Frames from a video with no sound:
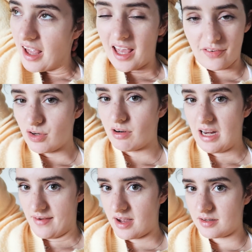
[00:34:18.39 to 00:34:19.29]
If you're a
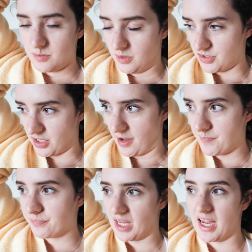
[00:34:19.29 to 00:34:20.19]
Love Island watcher
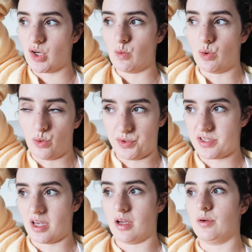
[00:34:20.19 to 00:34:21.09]
and you are
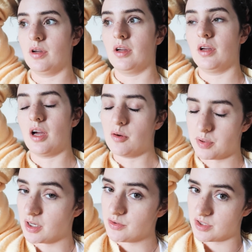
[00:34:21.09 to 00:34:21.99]
also
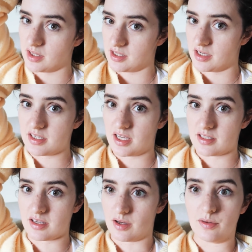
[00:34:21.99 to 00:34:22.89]
approaching 30
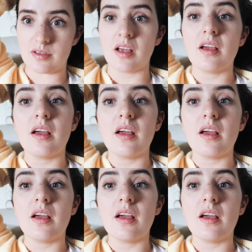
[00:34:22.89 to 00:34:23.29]
years old,